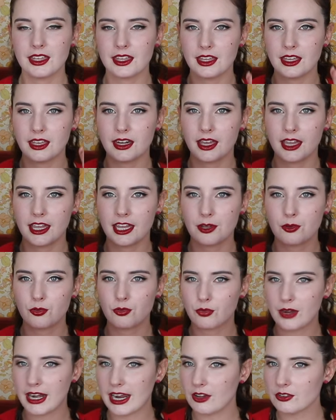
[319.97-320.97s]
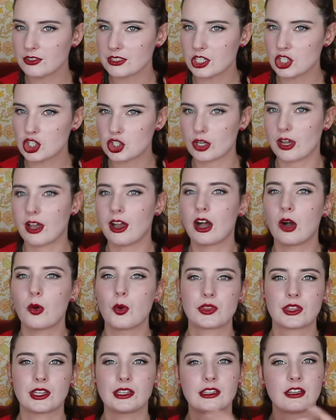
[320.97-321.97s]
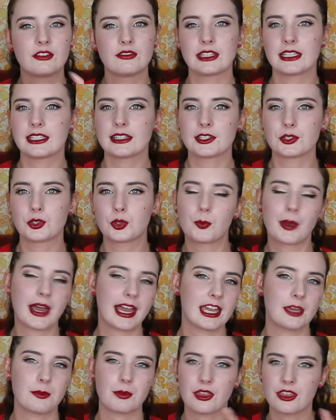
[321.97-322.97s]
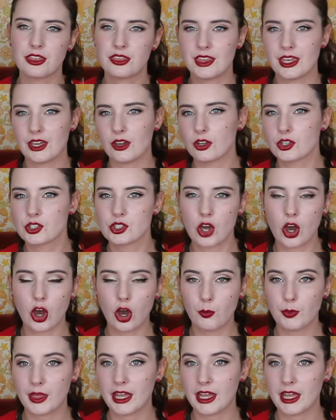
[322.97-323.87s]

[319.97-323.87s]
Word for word: in a rounded jar with a lovely little paper thing on top